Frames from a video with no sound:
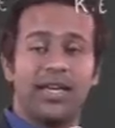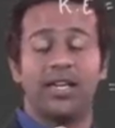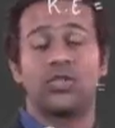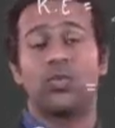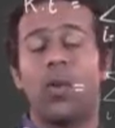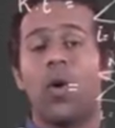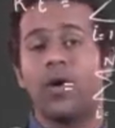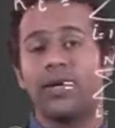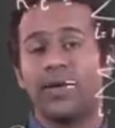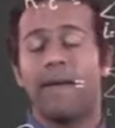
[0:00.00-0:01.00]
is
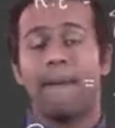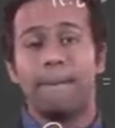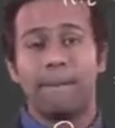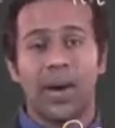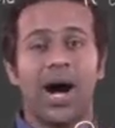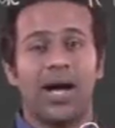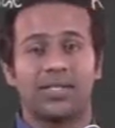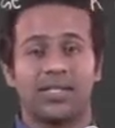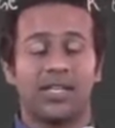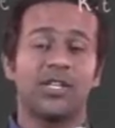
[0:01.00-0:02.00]
what mass